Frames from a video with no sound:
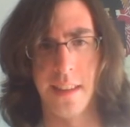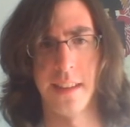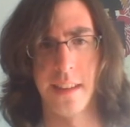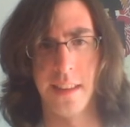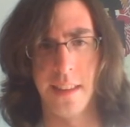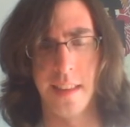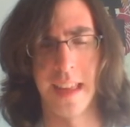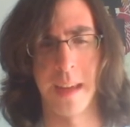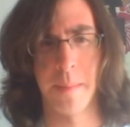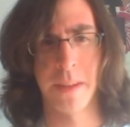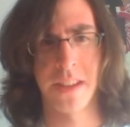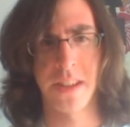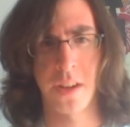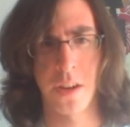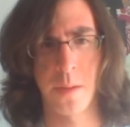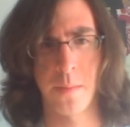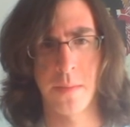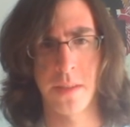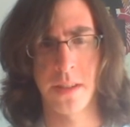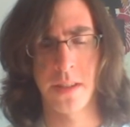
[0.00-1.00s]
layman's
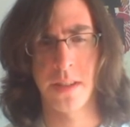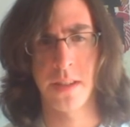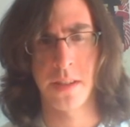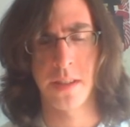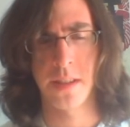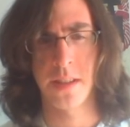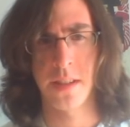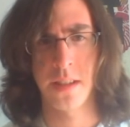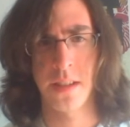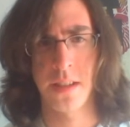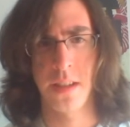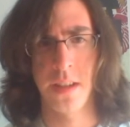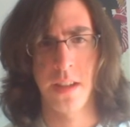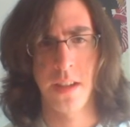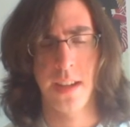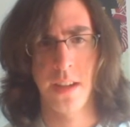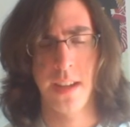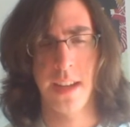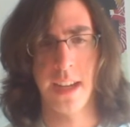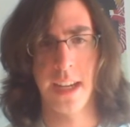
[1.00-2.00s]
terms
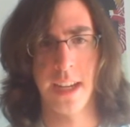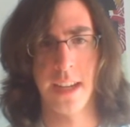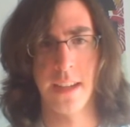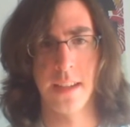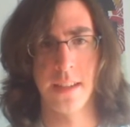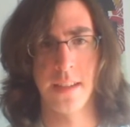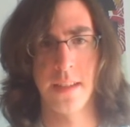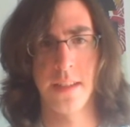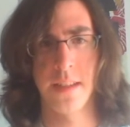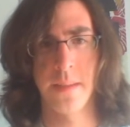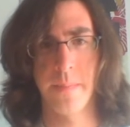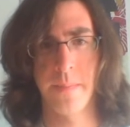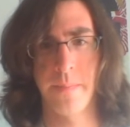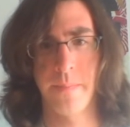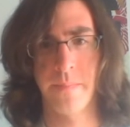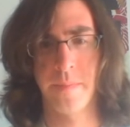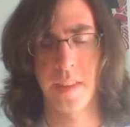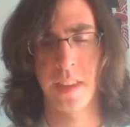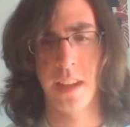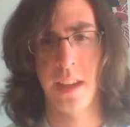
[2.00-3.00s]
is
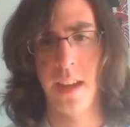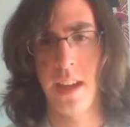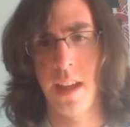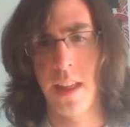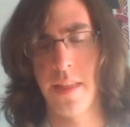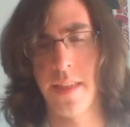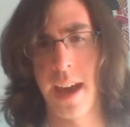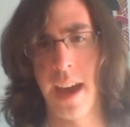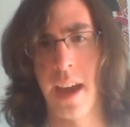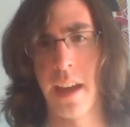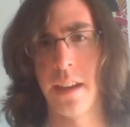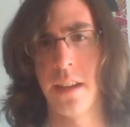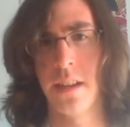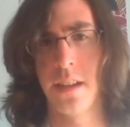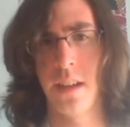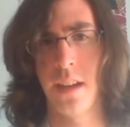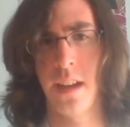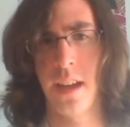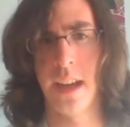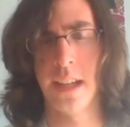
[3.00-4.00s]

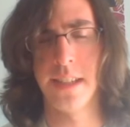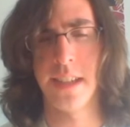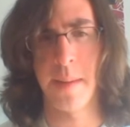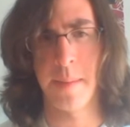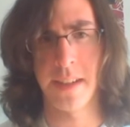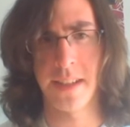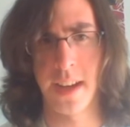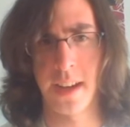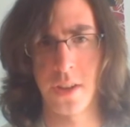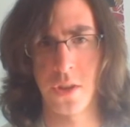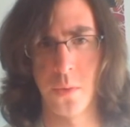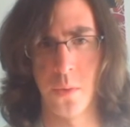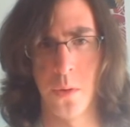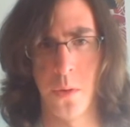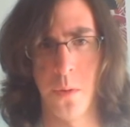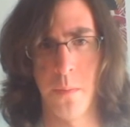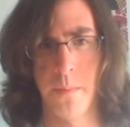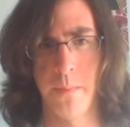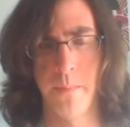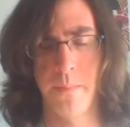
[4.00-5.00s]
that a
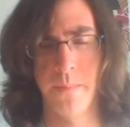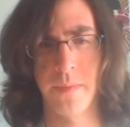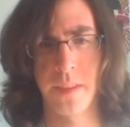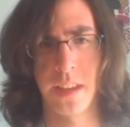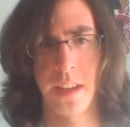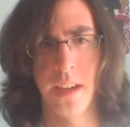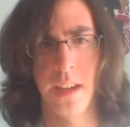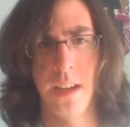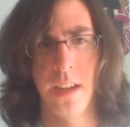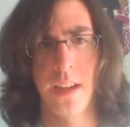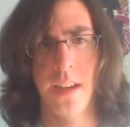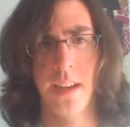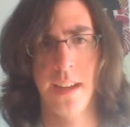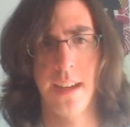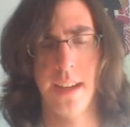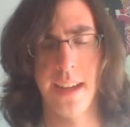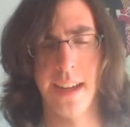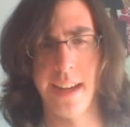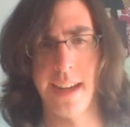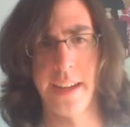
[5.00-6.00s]
demisexual
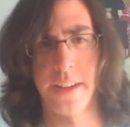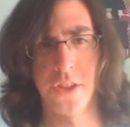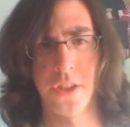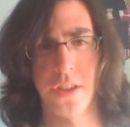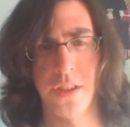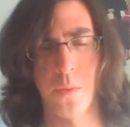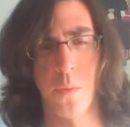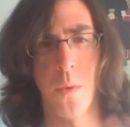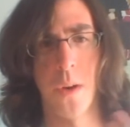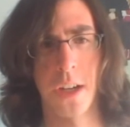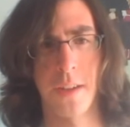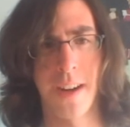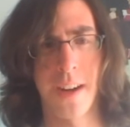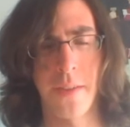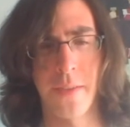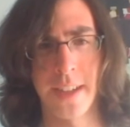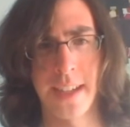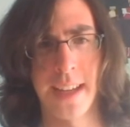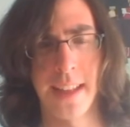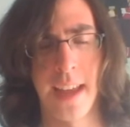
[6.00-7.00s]

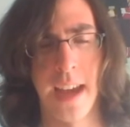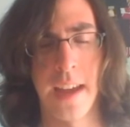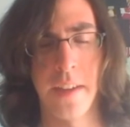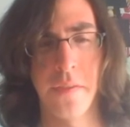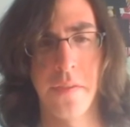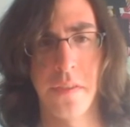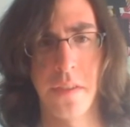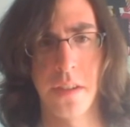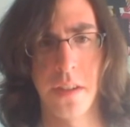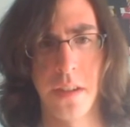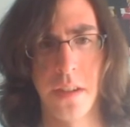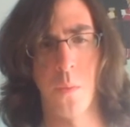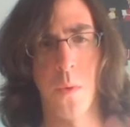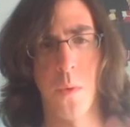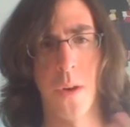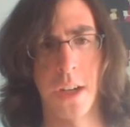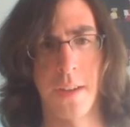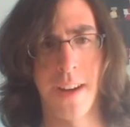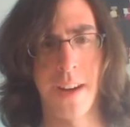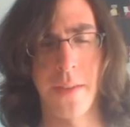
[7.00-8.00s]
in just
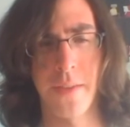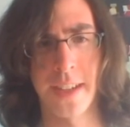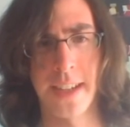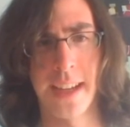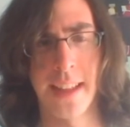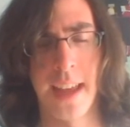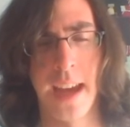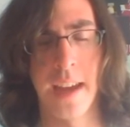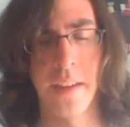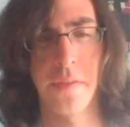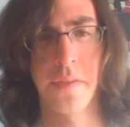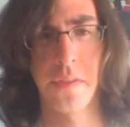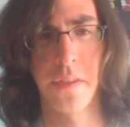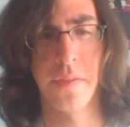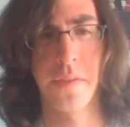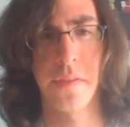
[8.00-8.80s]
walking around everyday life